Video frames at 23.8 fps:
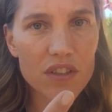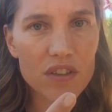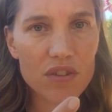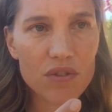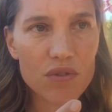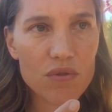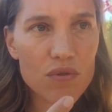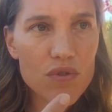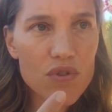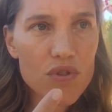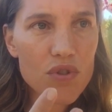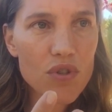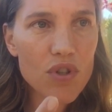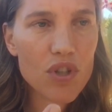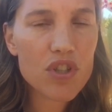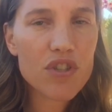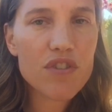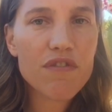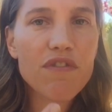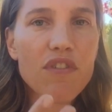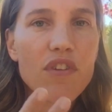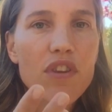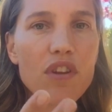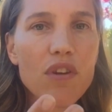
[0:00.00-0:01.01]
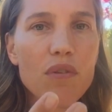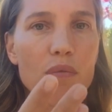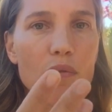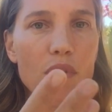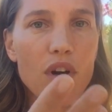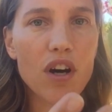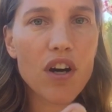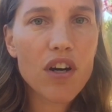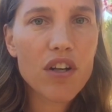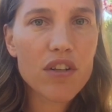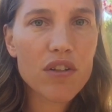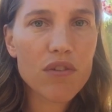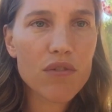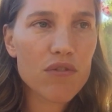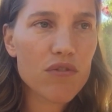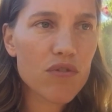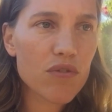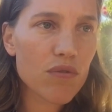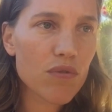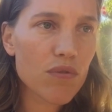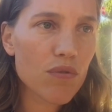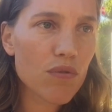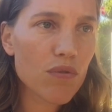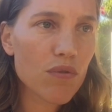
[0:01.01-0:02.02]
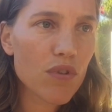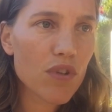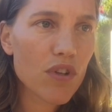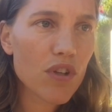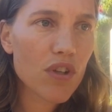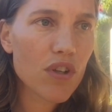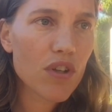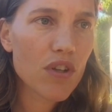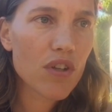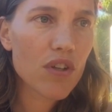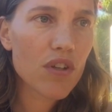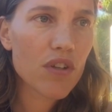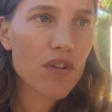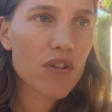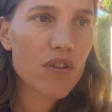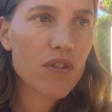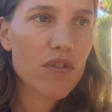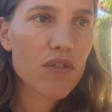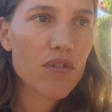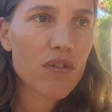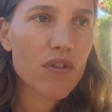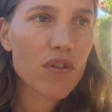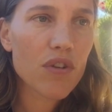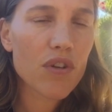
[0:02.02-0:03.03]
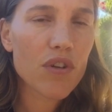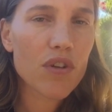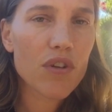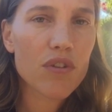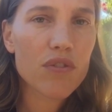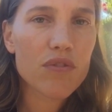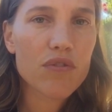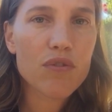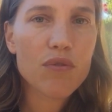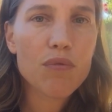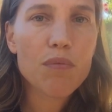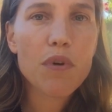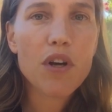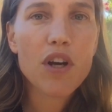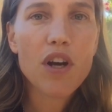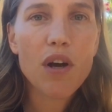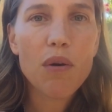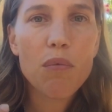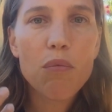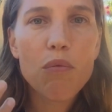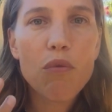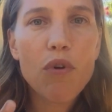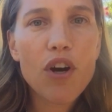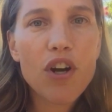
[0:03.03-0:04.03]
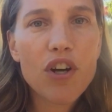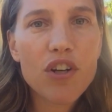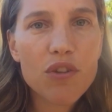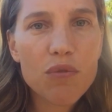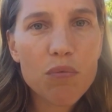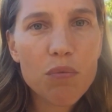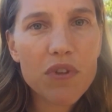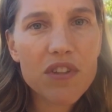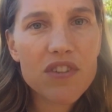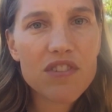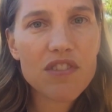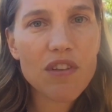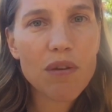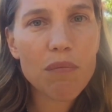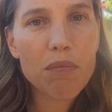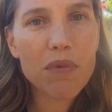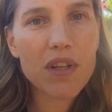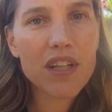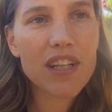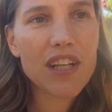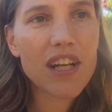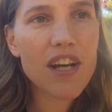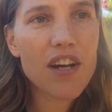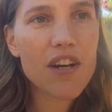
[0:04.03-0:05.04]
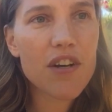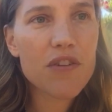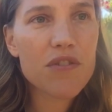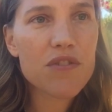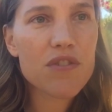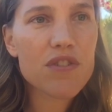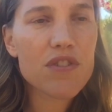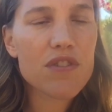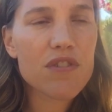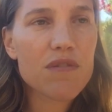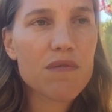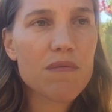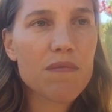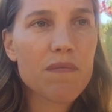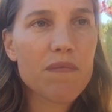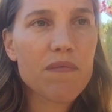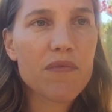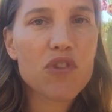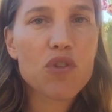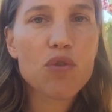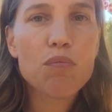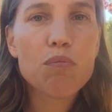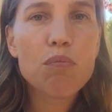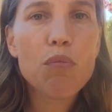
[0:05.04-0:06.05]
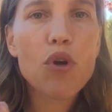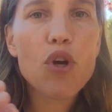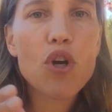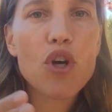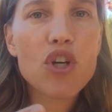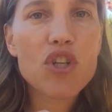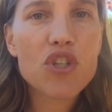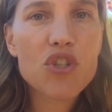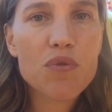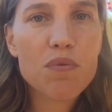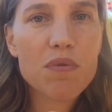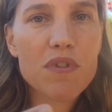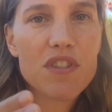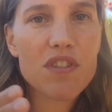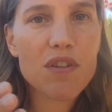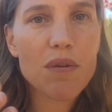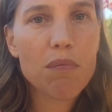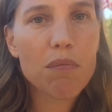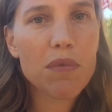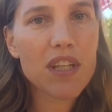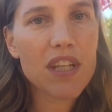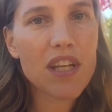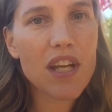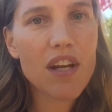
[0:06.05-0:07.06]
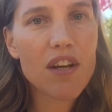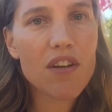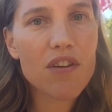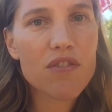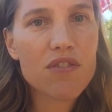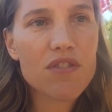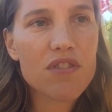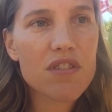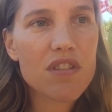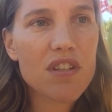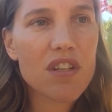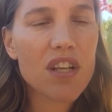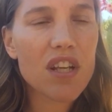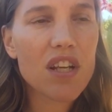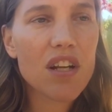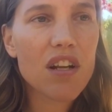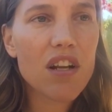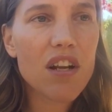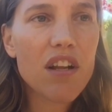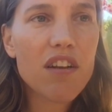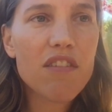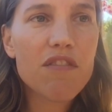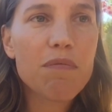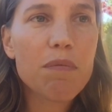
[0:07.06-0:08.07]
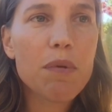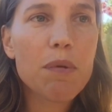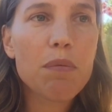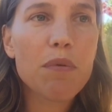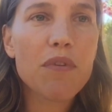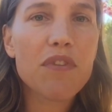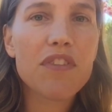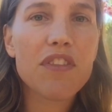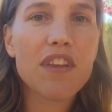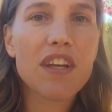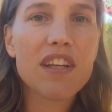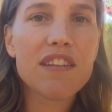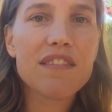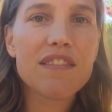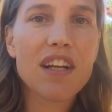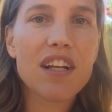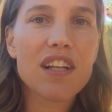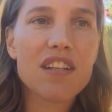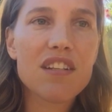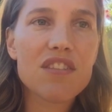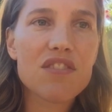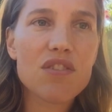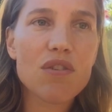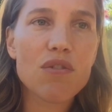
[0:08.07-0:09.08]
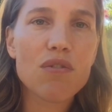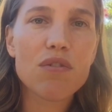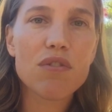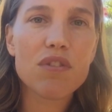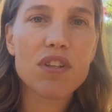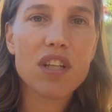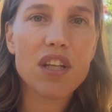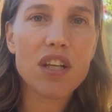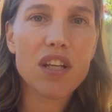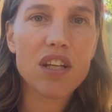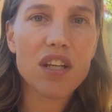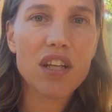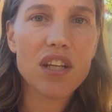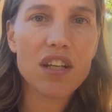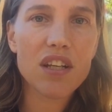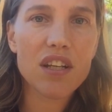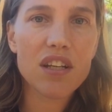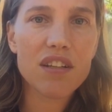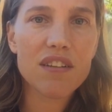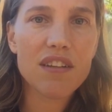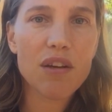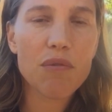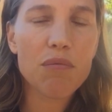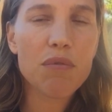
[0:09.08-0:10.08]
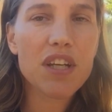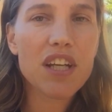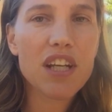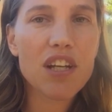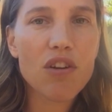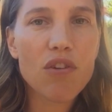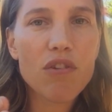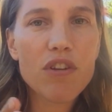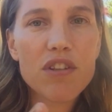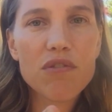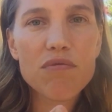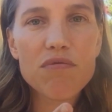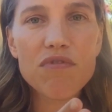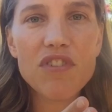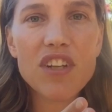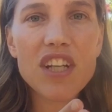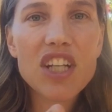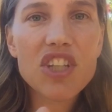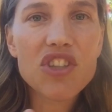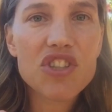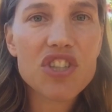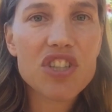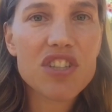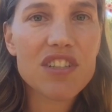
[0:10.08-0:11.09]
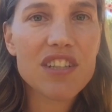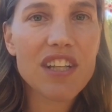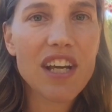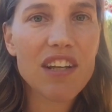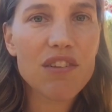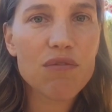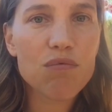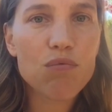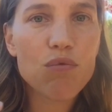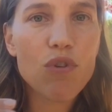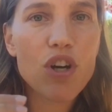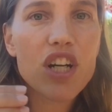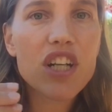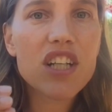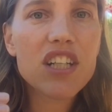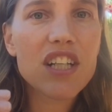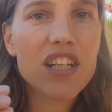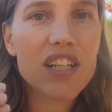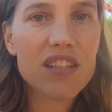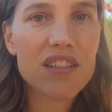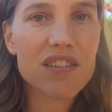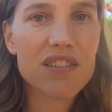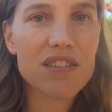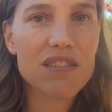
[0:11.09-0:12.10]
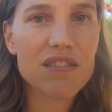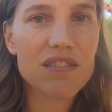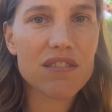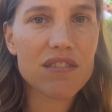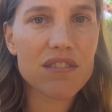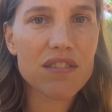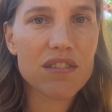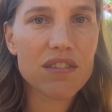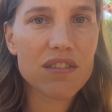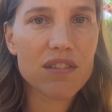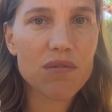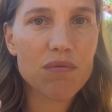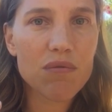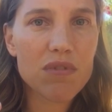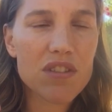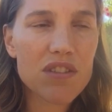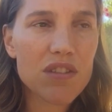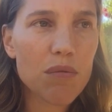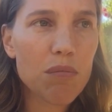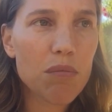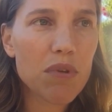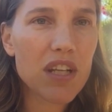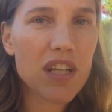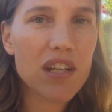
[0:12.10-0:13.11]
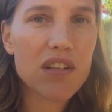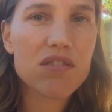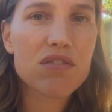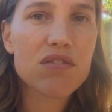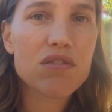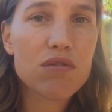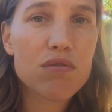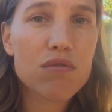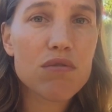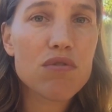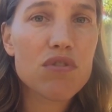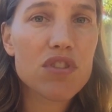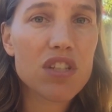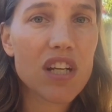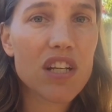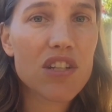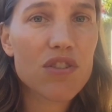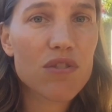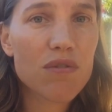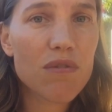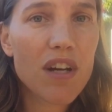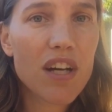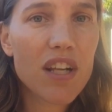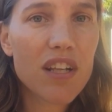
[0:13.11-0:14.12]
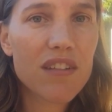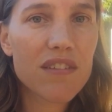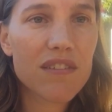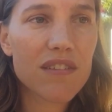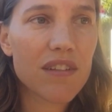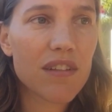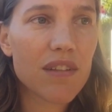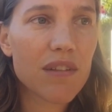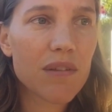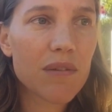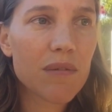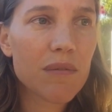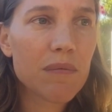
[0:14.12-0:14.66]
search for the one, or to become one with somebody else, to merge with somebody else. And a lot of people think that we can only reach that oneness with somebody else through sexuality.